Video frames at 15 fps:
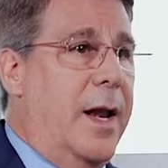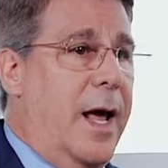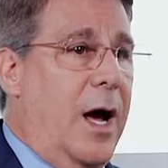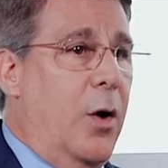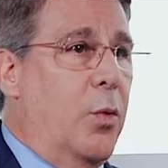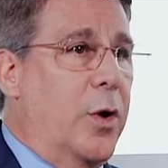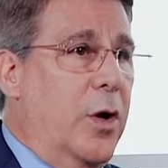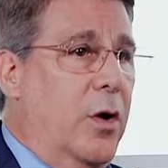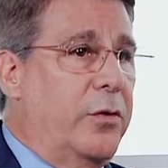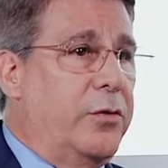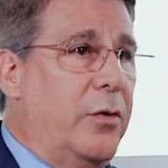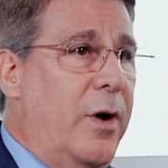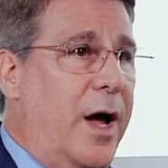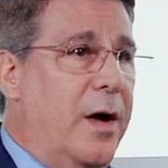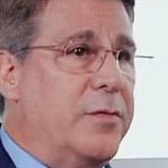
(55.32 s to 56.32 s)
Now, we
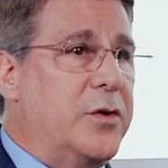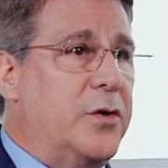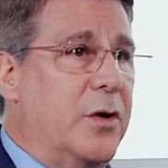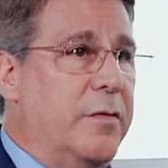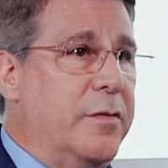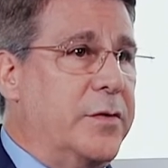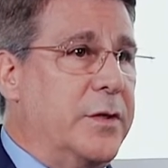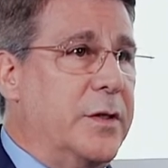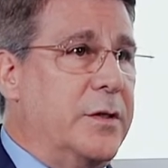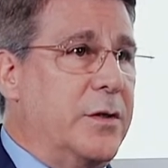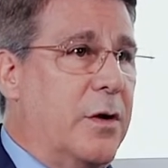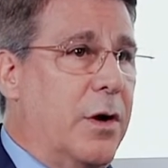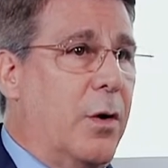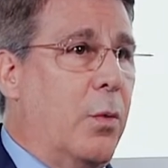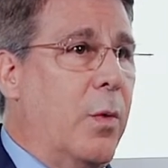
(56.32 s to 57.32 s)
also have services
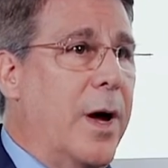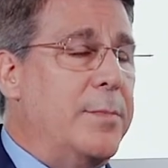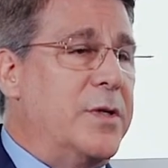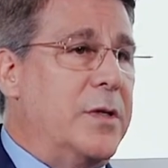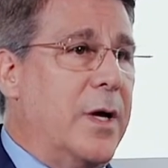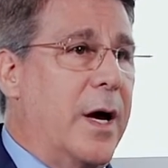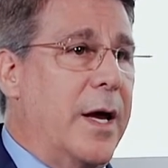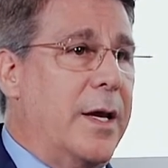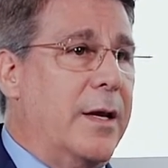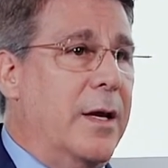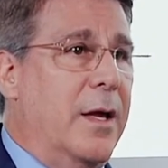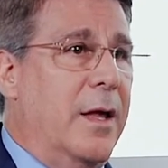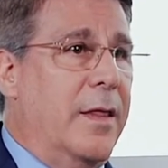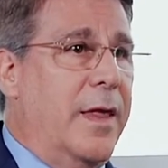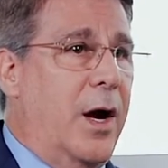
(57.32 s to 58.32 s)
on our website
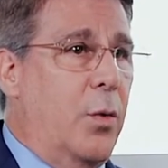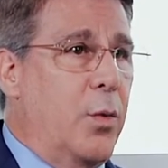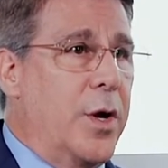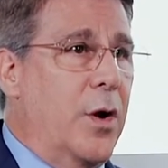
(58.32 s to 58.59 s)
that